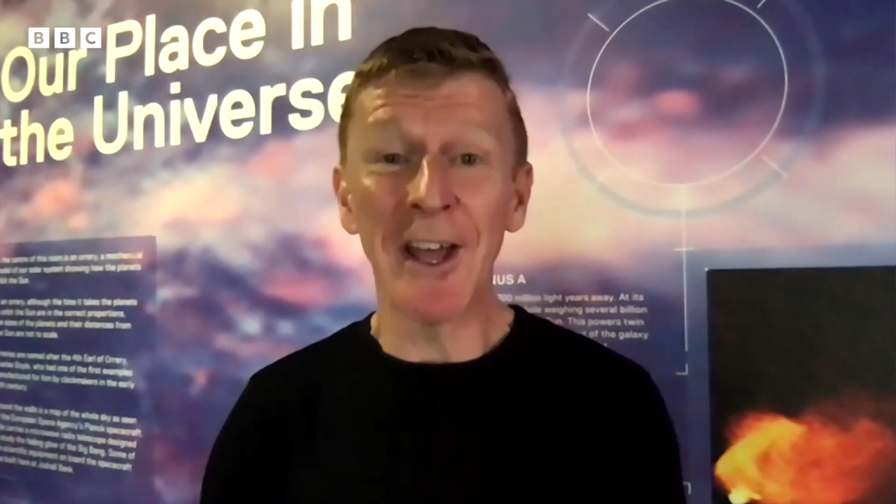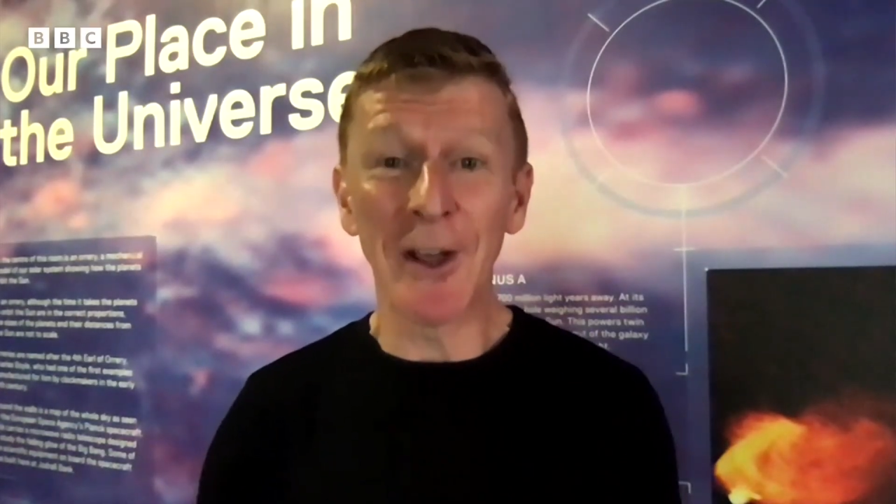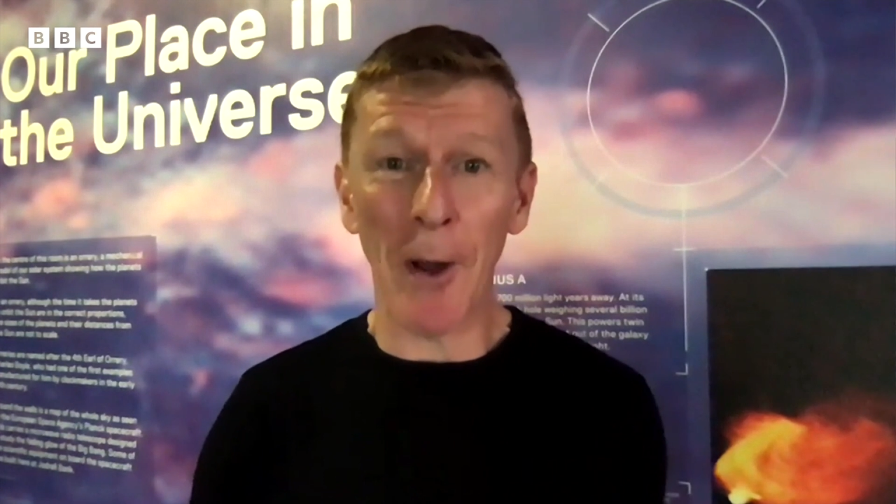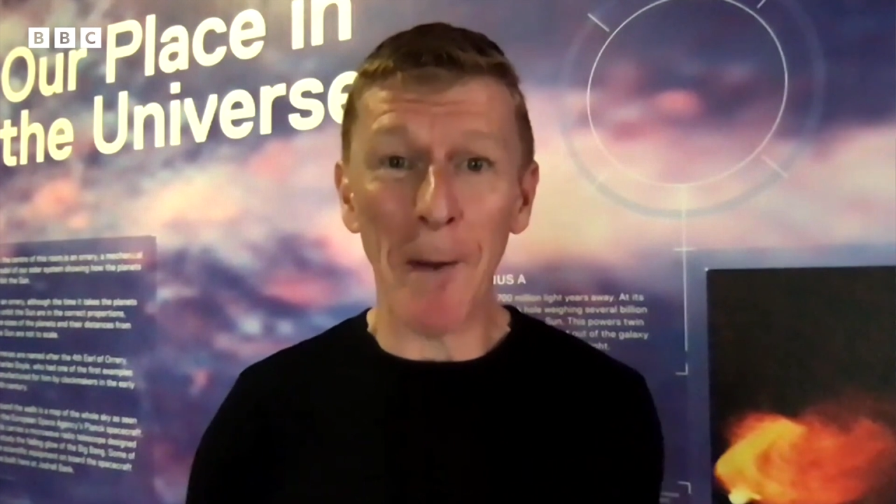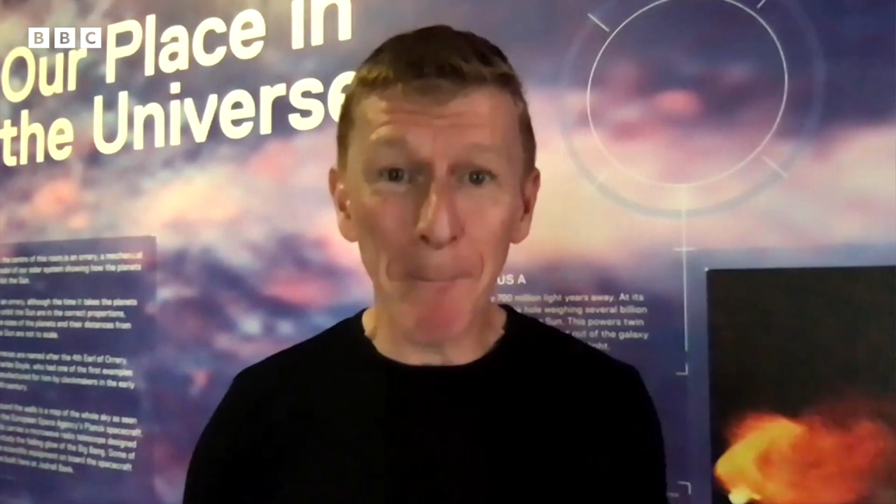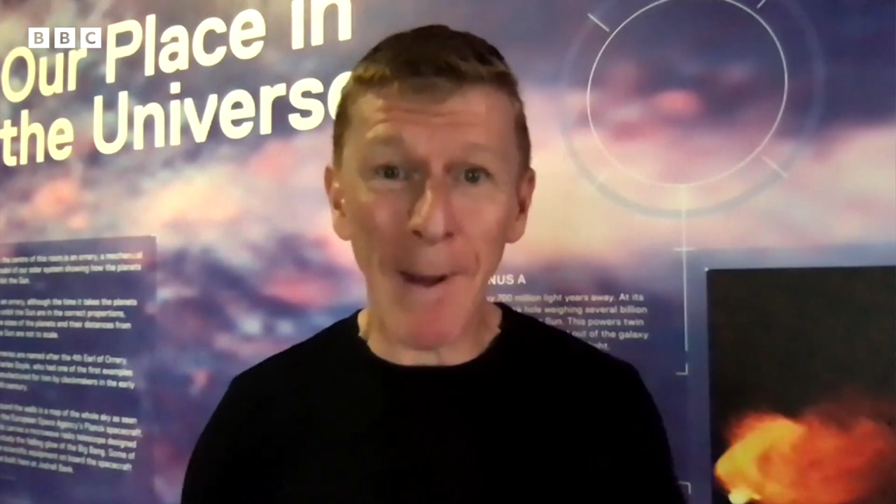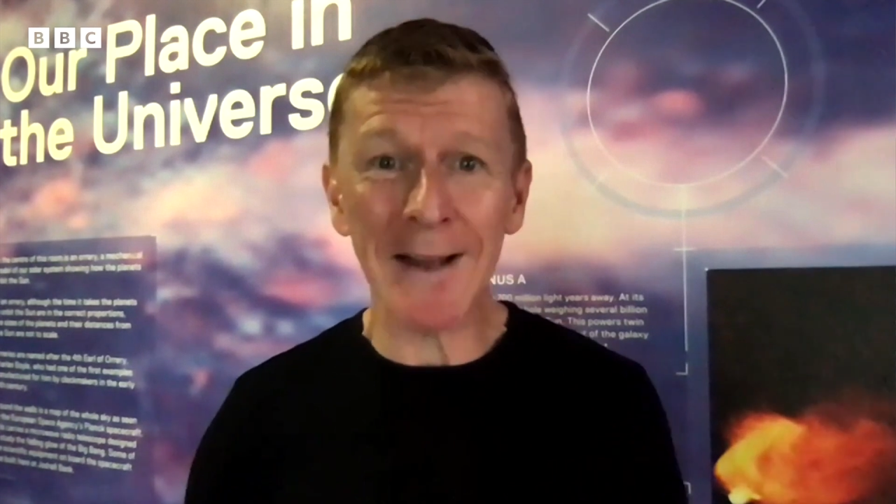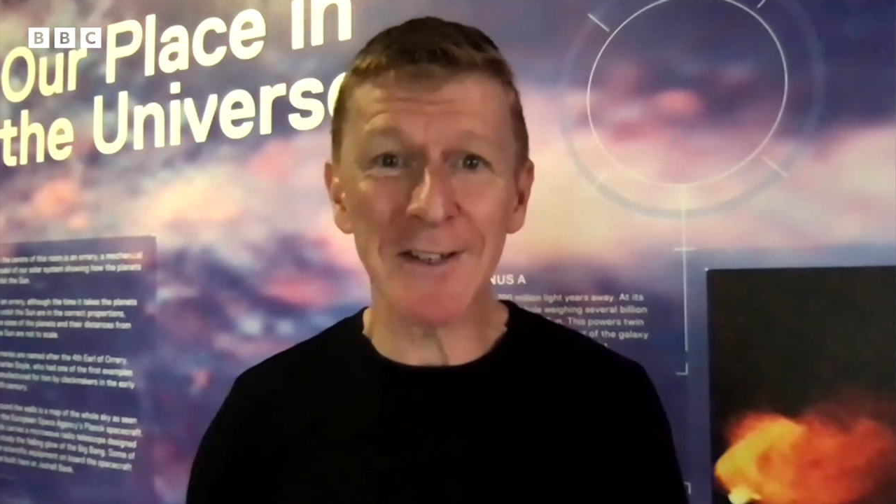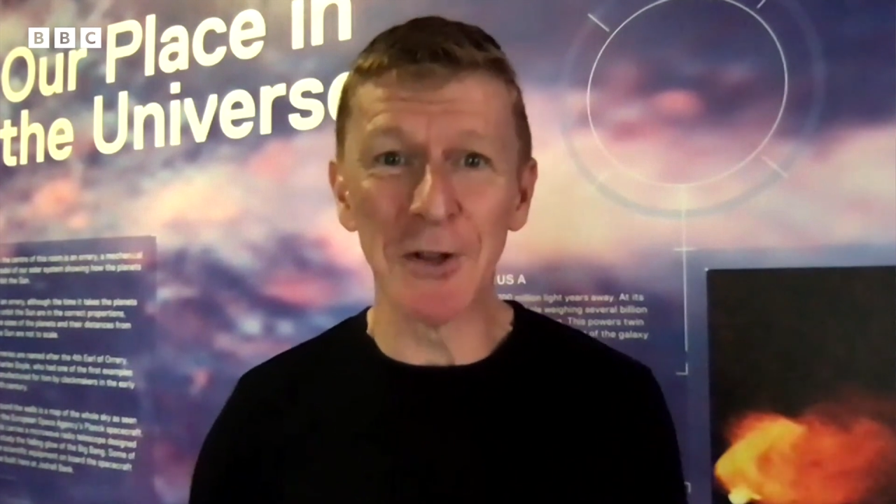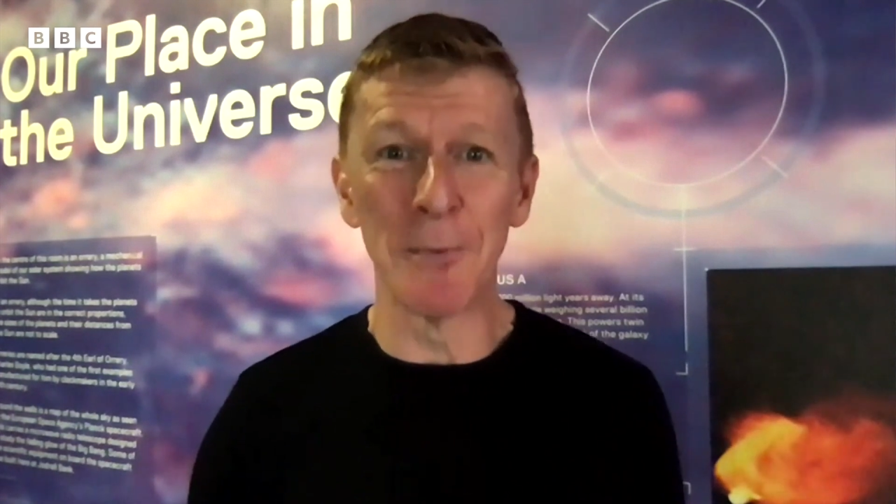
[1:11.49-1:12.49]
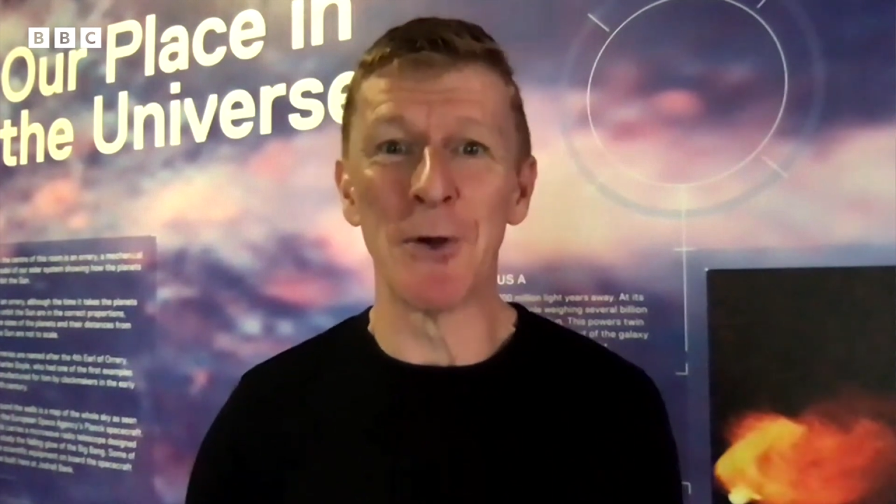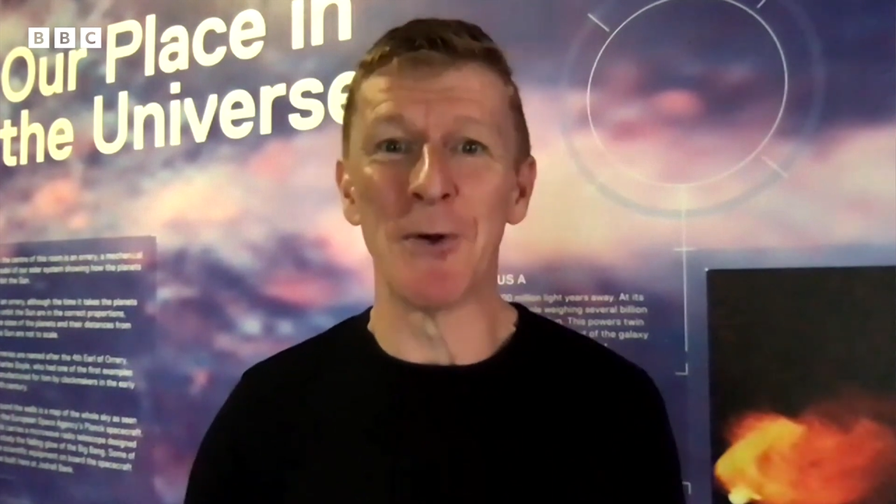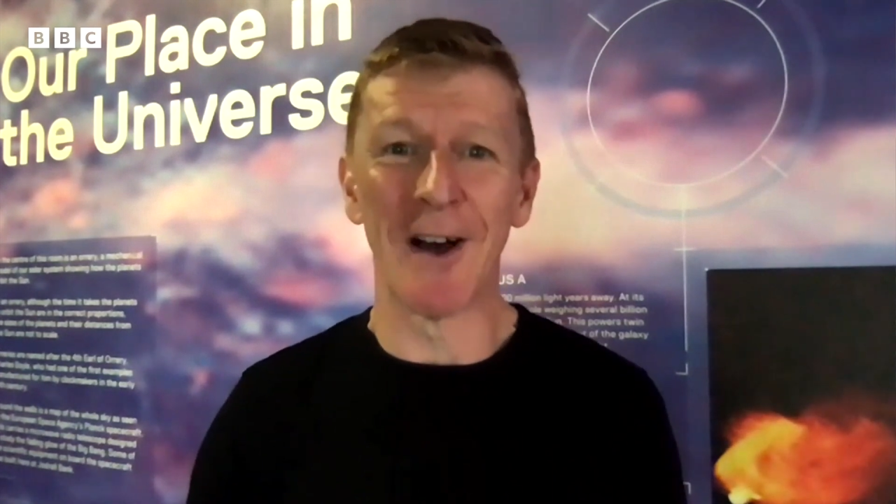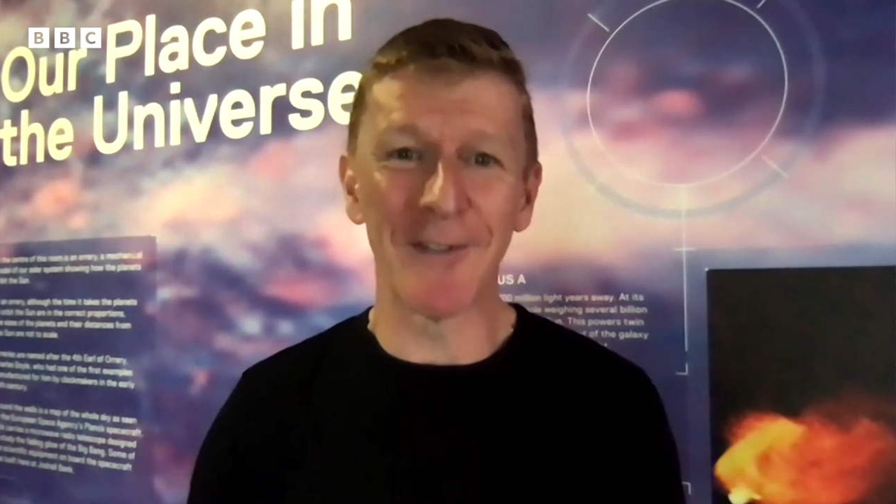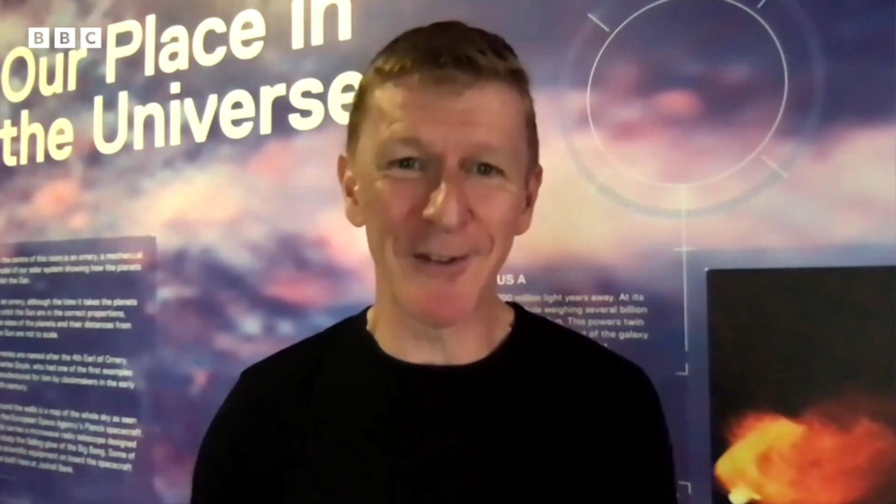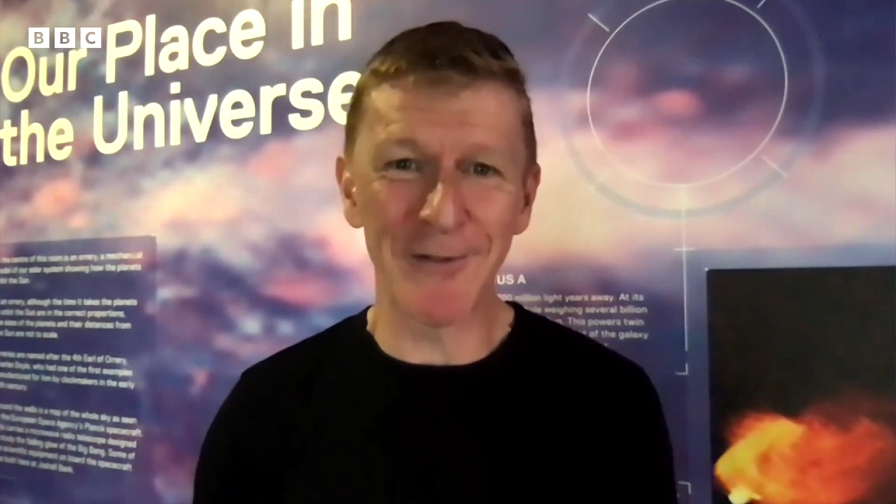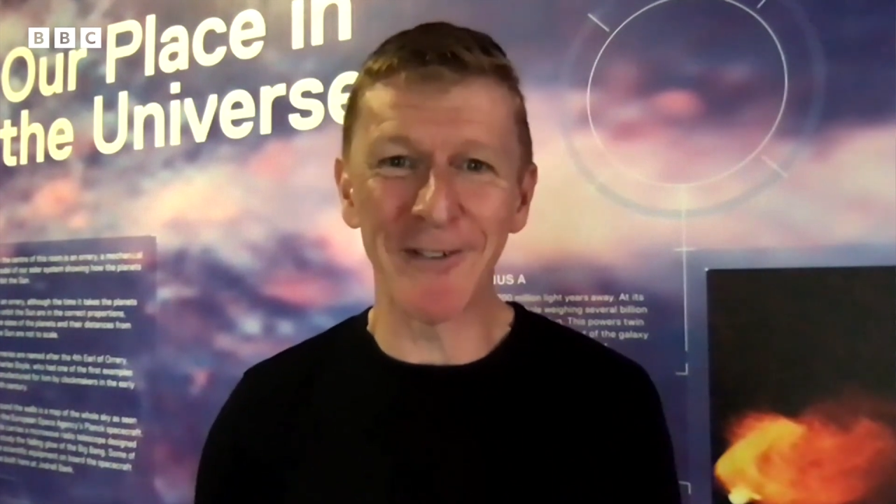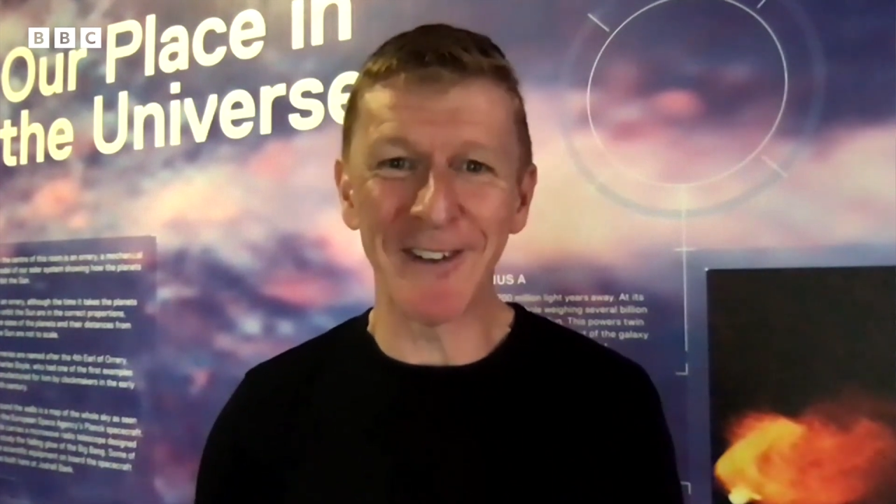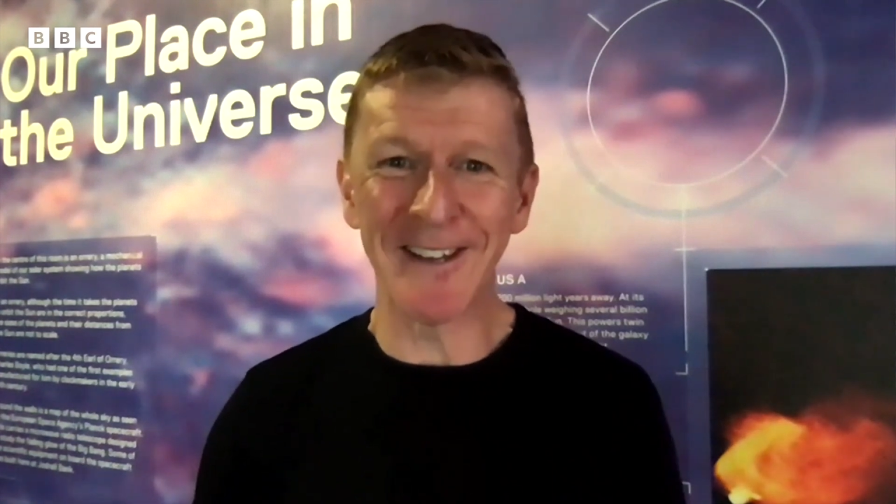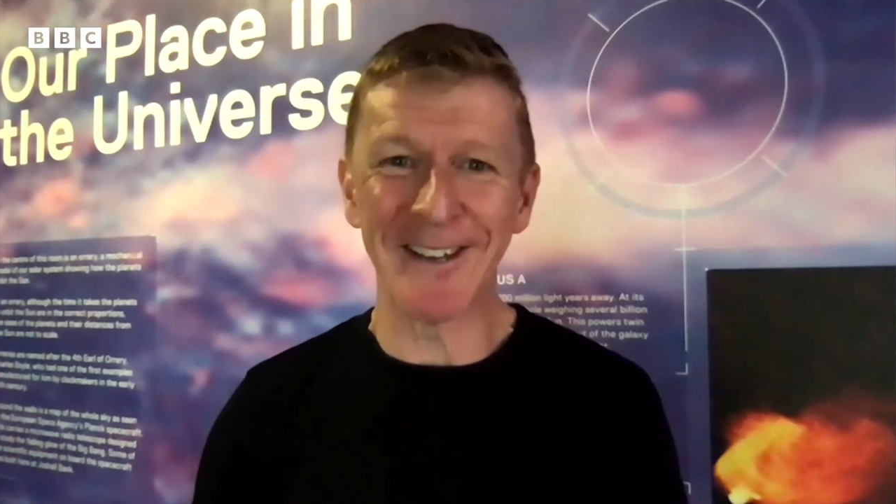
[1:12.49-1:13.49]
going back to the moon after
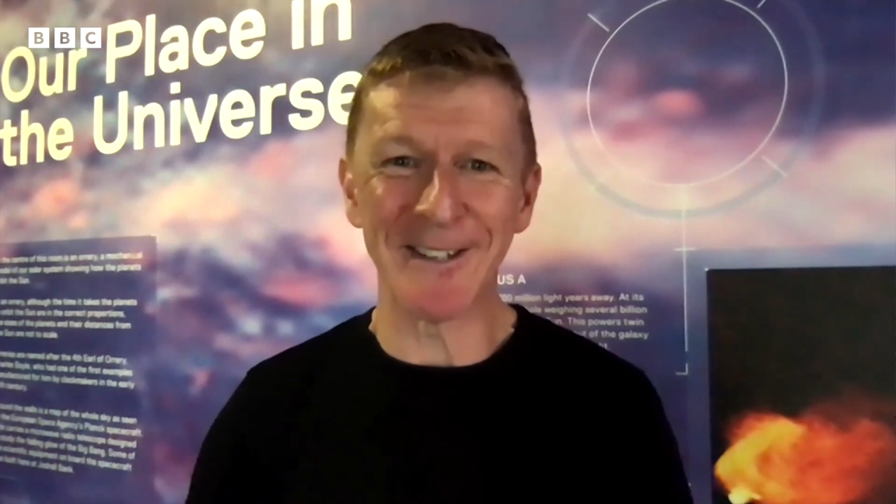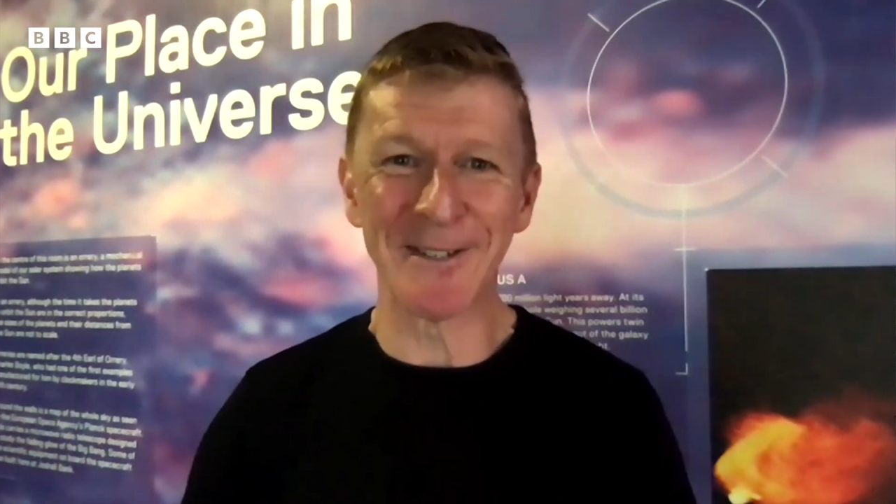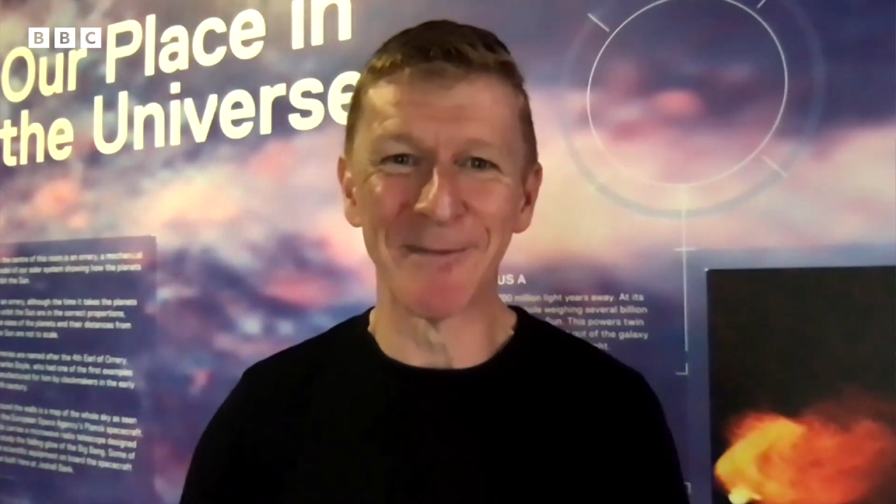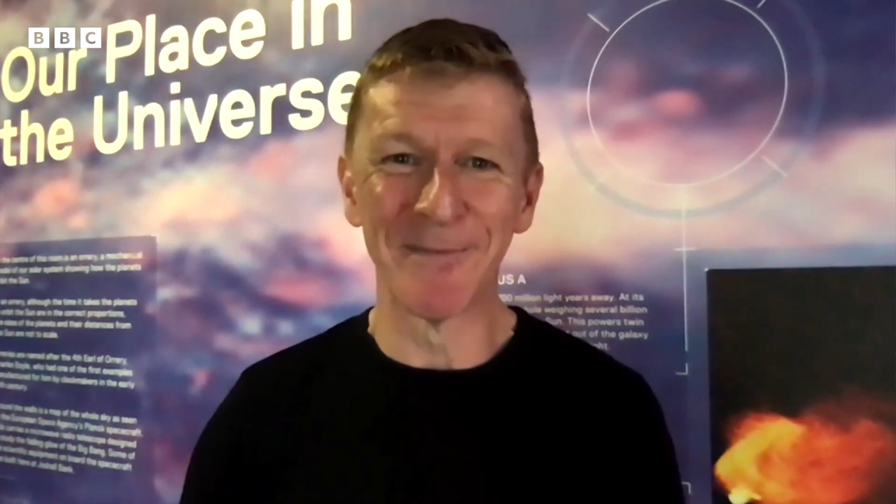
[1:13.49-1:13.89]
50 years.